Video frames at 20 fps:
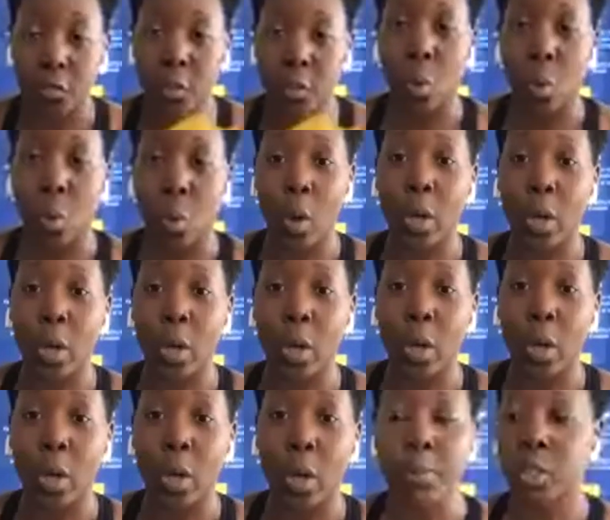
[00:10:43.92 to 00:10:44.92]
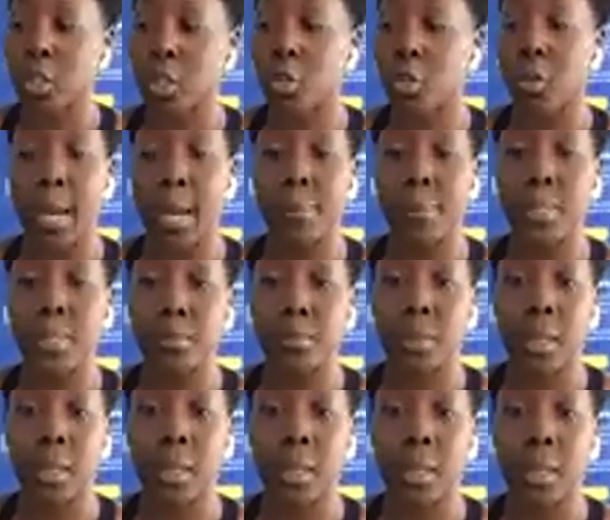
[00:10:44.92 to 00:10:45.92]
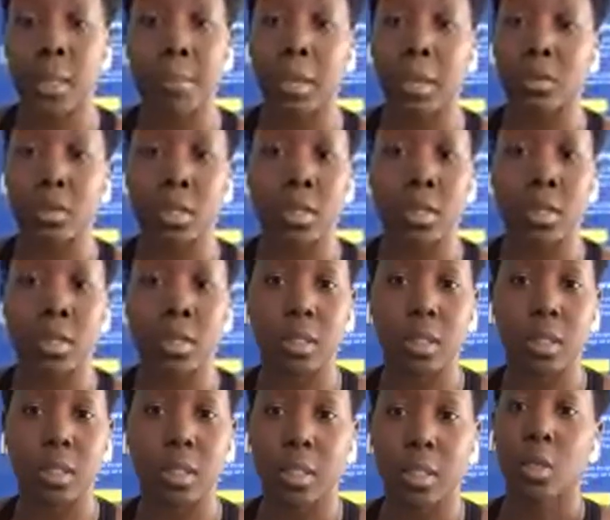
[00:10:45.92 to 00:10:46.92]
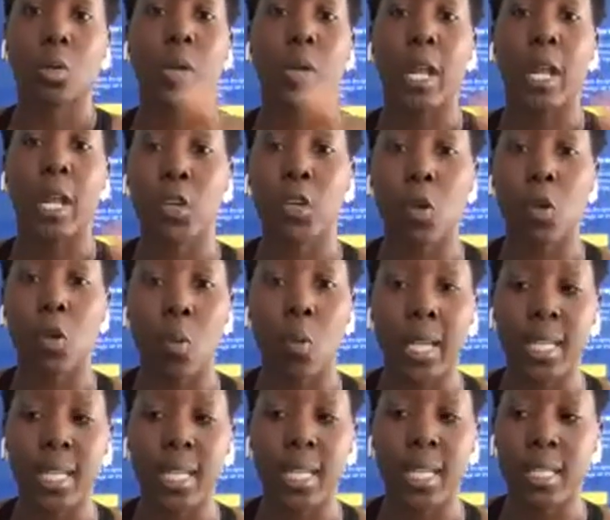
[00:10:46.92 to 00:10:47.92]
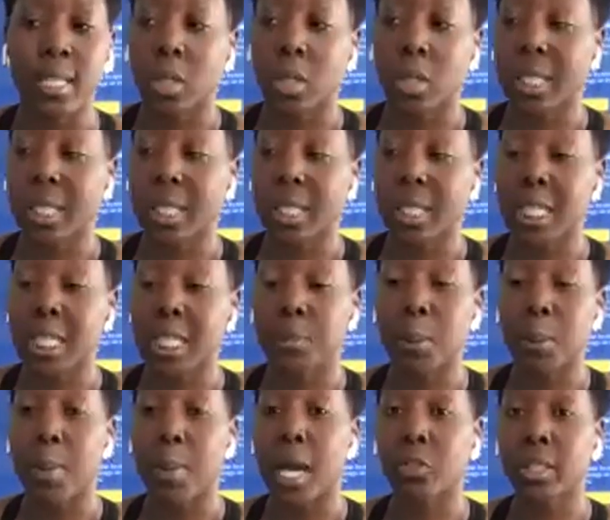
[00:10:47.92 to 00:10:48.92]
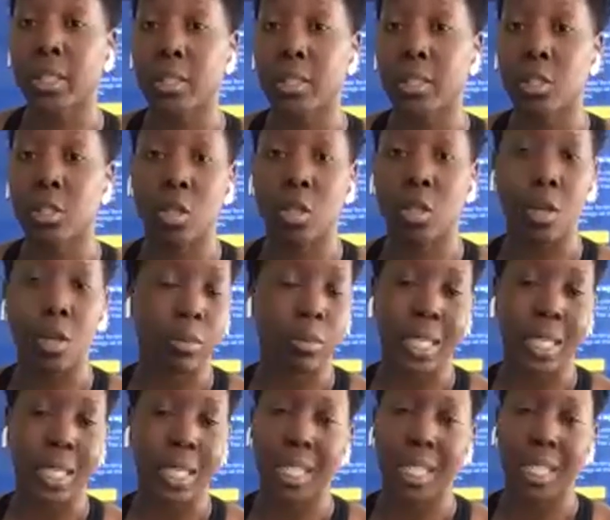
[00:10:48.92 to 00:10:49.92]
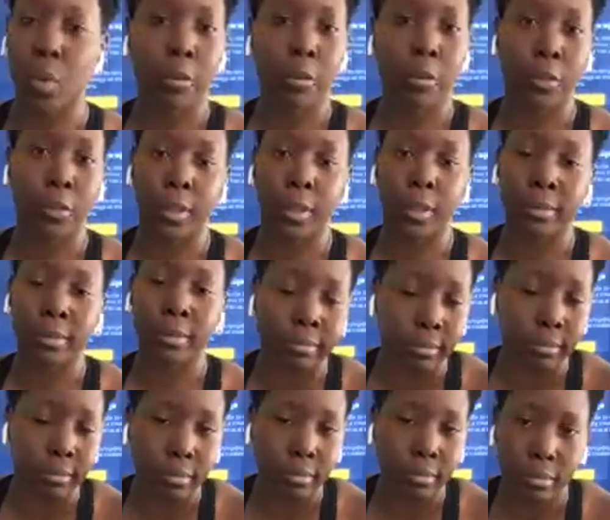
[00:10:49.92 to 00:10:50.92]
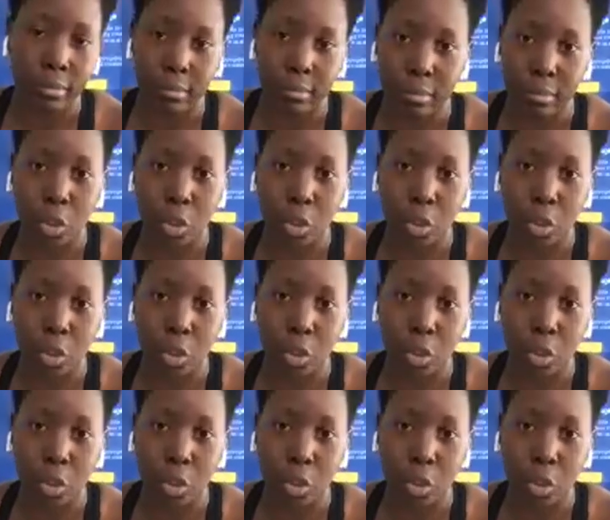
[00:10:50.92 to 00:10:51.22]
to incorporate in the exercise today. So if you want to use equipment, you can grab some dumbbells, whatever your weight is. We're going to keep it moderate.